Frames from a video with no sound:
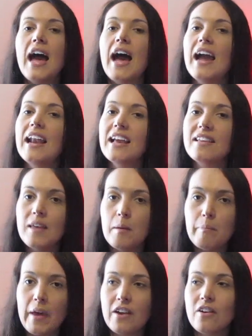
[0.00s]
I like
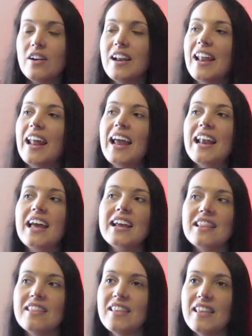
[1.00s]
them bickering and I
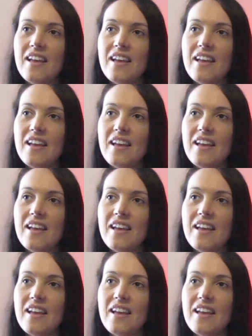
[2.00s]
like,